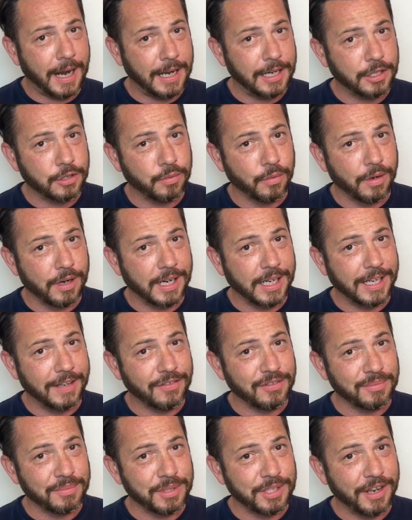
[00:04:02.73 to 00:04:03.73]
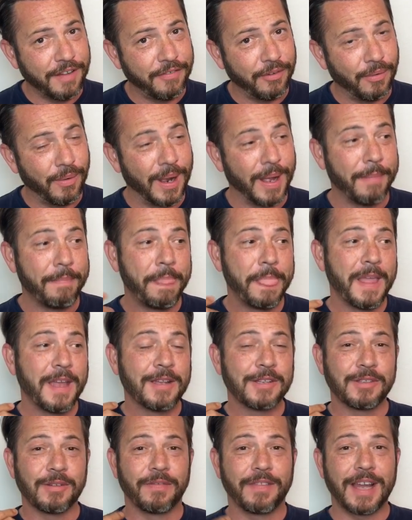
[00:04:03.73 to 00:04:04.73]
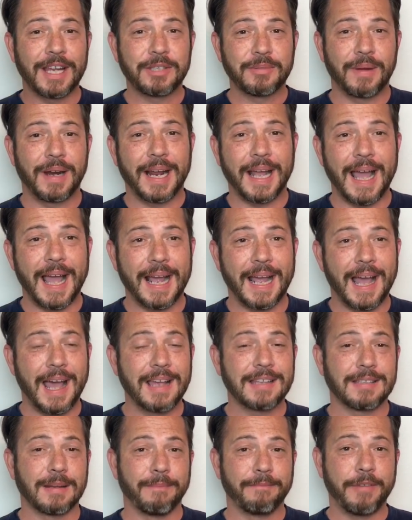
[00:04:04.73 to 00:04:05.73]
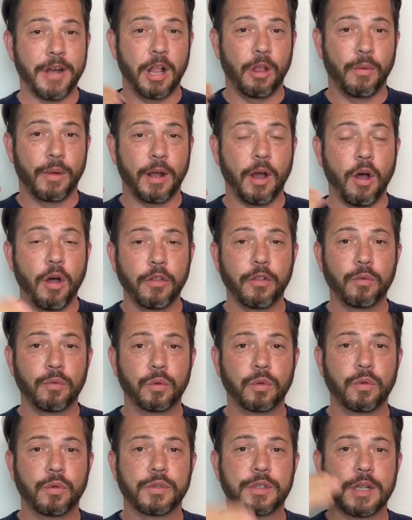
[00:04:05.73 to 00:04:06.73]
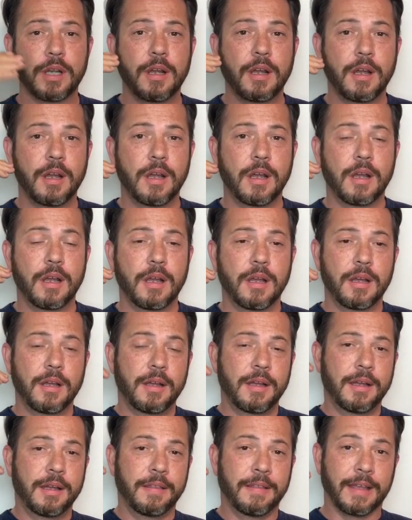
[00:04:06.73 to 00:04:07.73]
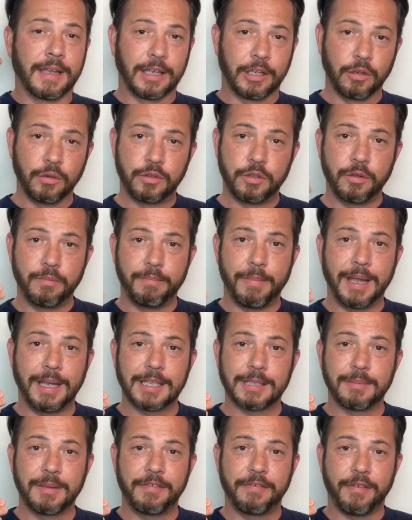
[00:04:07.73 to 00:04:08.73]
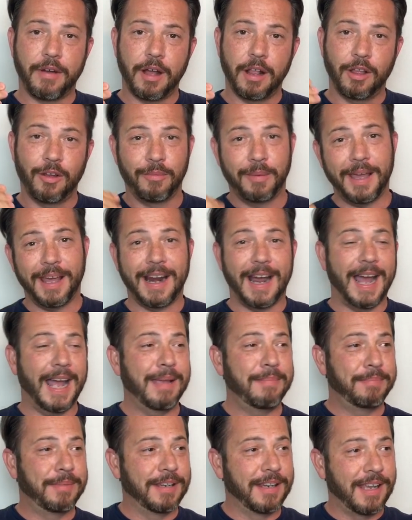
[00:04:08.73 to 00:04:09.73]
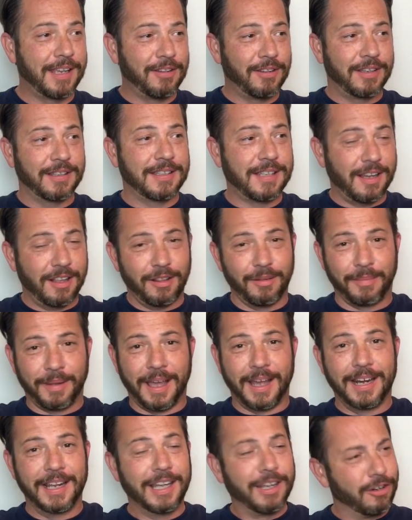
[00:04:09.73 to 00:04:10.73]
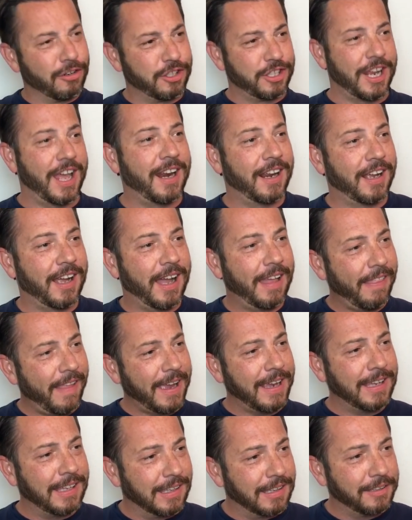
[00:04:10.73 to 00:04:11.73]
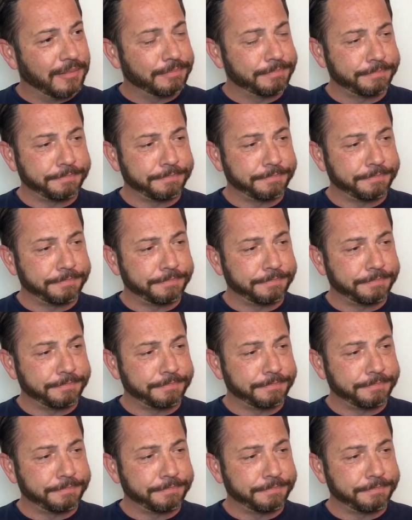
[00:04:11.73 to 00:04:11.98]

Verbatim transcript: I just wanted to give some stuff away. So that's what I got, guys. I'm following all the rules that YouTube makes me follow. I'm kind of hyped today. You can tell I'm kind of energetic. I like it.